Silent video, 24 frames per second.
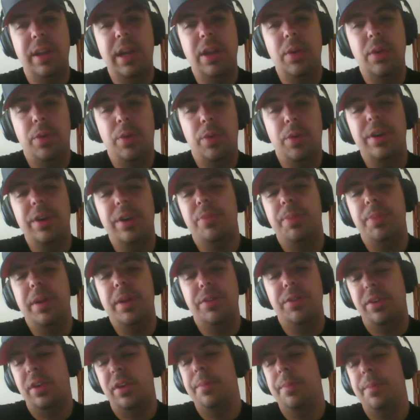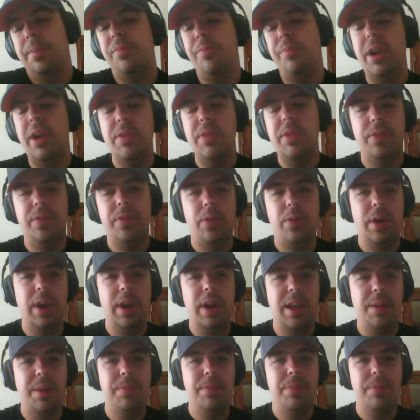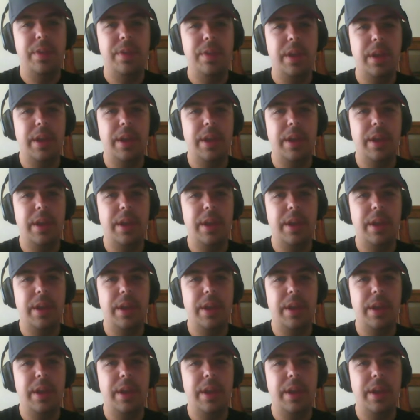gotten worse because they're going to miss Brady for 4 games,